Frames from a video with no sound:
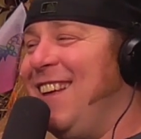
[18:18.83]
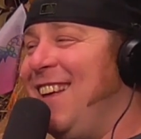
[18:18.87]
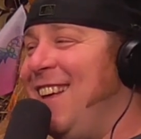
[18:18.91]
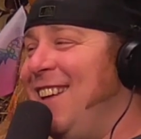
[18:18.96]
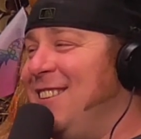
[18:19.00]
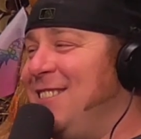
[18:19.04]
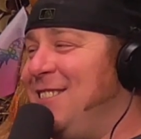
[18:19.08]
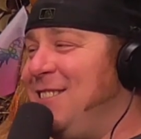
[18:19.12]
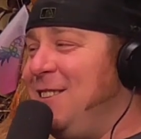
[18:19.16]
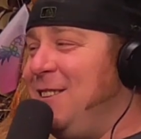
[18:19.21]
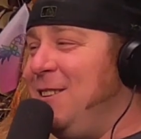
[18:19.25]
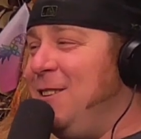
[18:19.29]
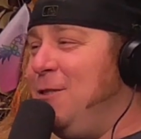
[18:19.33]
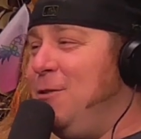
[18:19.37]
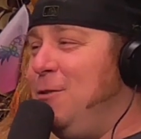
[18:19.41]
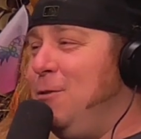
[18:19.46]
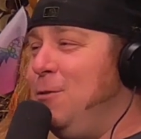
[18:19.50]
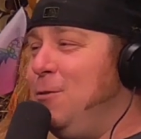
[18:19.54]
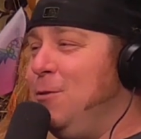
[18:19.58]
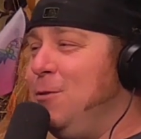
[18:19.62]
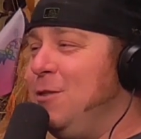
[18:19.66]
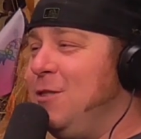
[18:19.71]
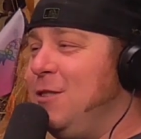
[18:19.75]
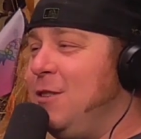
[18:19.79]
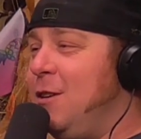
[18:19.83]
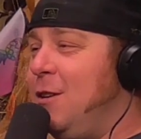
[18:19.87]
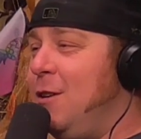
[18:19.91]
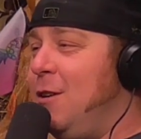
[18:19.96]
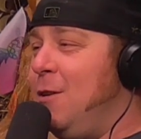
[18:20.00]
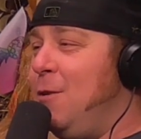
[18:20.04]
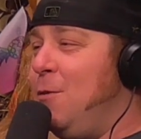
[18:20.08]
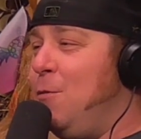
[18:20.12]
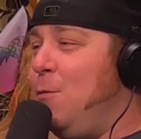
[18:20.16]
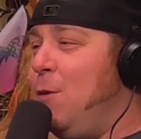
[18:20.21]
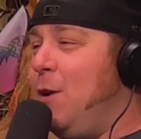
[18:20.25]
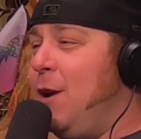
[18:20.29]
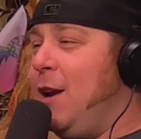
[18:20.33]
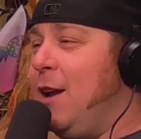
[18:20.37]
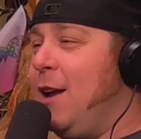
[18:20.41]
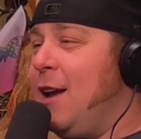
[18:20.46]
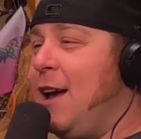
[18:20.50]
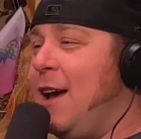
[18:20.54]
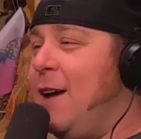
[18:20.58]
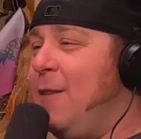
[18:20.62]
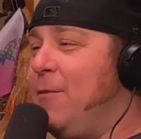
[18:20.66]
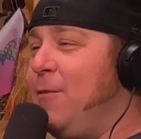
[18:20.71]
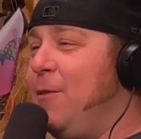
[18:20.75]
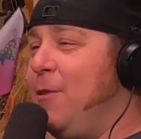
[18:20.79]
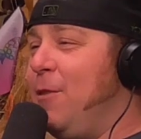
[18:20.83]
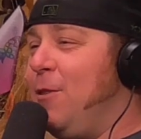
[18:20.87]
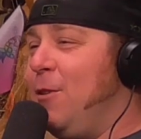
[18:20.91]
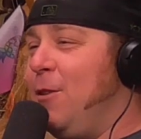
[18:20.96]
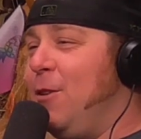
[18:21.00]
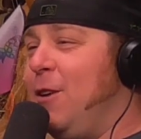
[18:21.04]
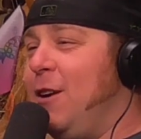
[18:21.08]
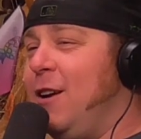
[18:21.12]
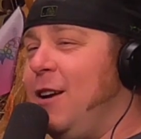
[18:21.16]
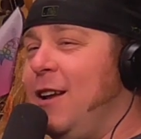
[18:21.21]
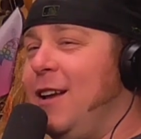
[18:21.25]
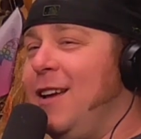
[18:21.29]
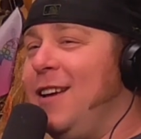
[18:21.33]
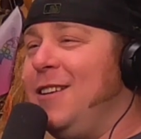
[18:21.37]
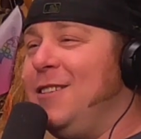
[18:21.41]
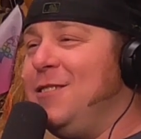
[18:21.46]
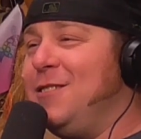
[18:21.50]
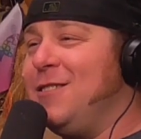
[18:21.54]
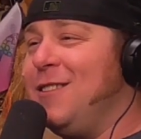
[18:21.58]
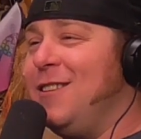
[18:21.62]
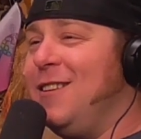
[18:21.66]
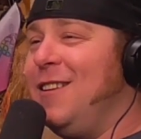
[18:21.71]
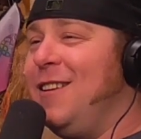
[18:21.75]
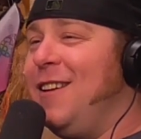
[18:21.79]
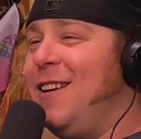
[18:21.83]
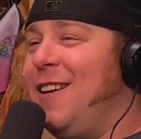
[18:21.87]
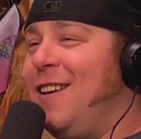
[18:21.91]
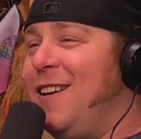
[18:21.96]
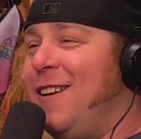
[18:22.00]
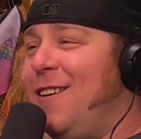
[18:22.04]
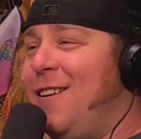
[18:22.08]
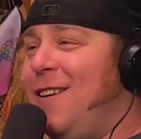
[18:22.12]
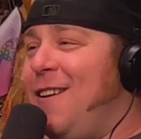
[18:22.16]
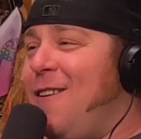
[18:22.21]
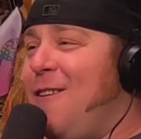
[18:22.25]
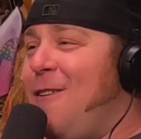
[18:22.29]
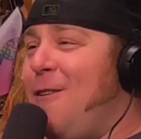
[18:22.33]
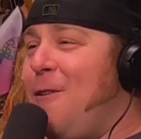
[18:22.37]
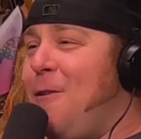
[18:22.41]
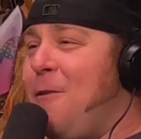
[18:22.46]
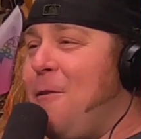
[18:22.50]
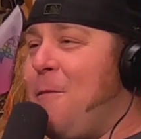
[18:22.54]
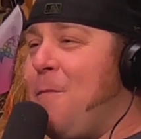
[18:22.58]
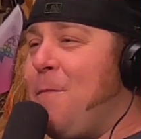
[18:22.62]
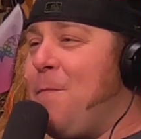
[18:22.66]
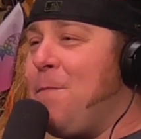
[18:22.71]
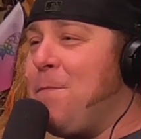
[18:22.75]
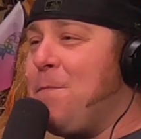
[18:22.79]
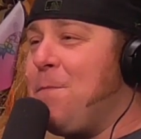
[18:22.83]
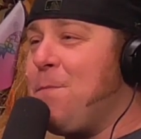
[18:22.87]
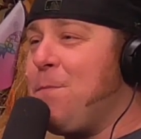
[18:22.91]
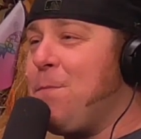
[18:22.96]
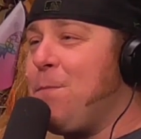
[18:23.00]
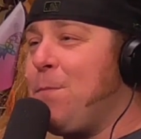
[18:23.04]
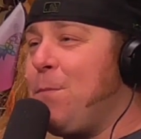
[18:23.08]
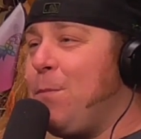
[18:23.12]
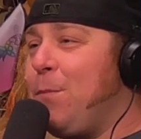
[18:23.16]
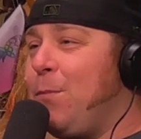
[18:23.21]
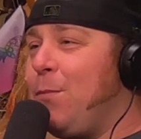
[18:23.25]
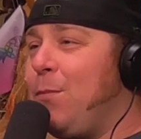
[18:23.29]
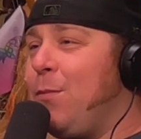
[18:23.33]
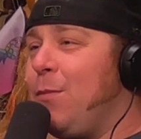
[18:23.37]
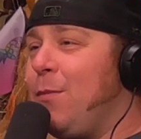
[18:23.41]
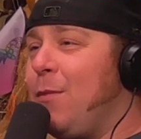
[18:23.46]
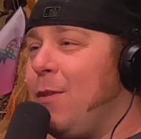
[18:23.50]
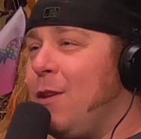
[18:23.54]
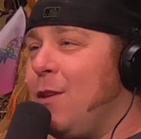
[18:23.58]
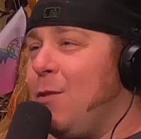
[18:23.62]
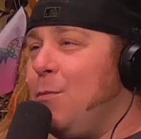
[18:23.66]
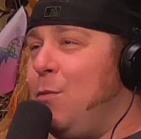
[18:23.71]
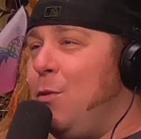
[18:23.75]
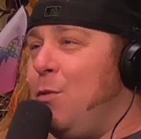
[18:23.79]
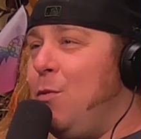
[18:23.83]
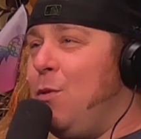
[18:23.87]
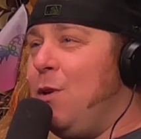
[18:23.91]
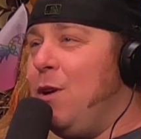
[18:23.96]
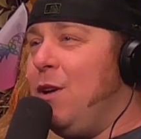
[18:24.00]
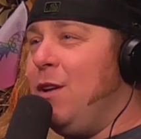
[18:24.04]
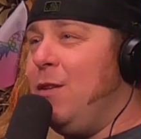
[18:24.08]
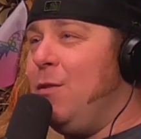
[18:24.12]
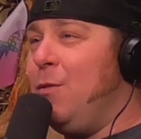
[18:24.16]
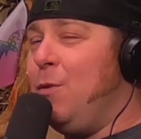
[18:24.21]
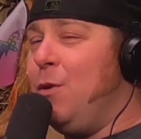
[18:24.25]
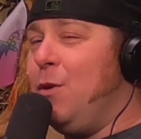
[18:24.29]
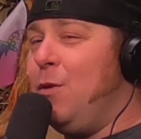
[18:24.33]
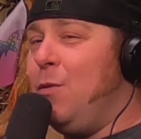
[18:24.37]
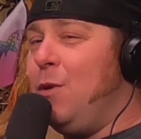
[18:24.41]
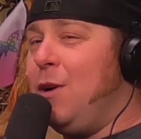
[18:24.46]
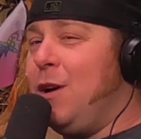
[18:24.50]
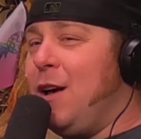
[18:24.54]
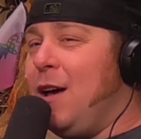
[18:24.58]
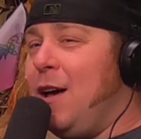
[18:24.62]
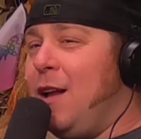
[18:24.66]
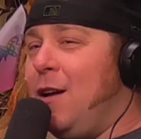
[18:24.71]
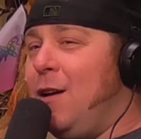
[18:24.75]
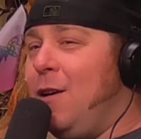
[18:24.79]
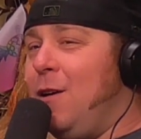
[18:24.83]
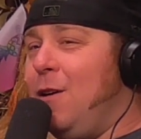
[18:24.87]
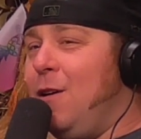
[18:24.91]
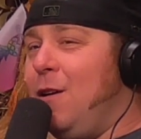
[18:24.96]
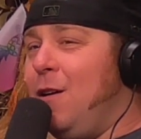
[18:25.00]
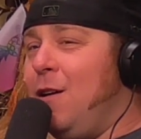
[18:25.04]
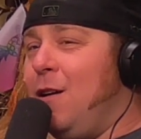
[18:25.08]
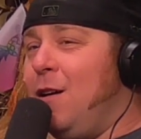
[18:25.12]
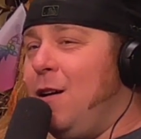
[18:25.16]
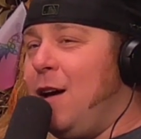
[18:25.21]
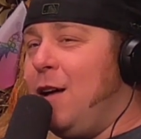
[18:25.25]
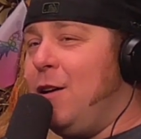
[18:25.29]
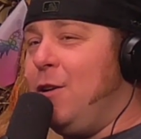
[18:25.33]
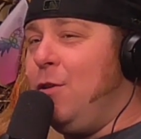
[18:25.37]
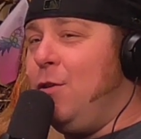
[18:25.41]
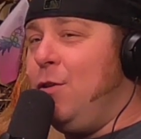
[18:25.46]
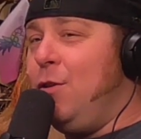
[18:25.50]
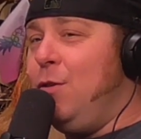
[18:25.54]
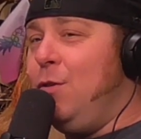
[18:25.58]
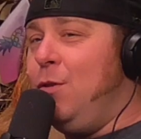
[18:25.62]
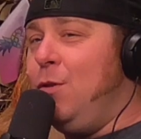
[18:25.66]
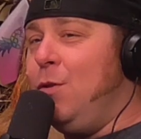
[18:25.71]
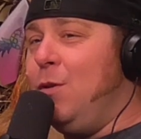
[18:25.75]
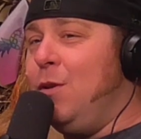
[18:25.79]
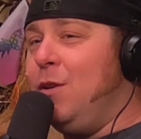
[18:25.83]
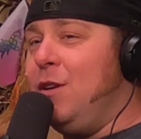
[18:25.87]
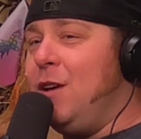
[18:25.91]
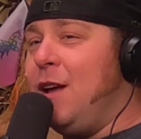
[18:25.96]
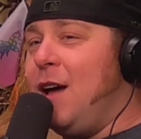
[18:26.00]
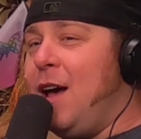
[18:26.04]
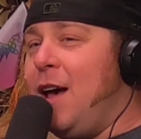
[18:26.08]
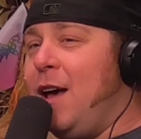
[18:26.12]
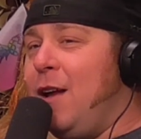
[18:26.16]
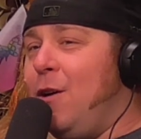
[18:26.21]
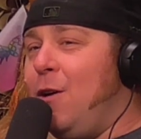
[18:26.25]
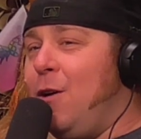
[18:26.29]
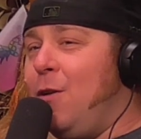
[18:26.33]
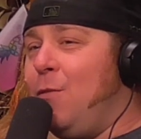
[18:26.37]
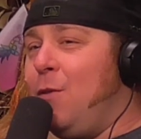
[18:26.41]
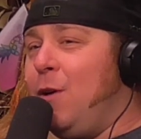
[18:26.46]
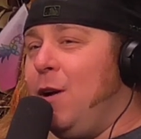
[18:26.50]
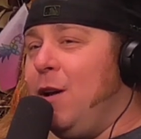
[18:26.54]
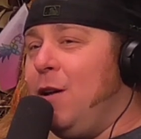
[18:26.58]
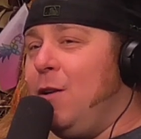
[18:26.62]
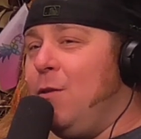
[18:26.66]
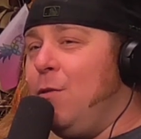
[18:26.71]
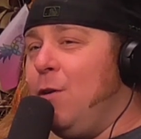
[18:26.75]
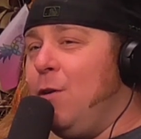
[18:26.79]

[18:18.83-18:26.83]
And see who's winning after 30 days. But what kind of I know you do a diet already,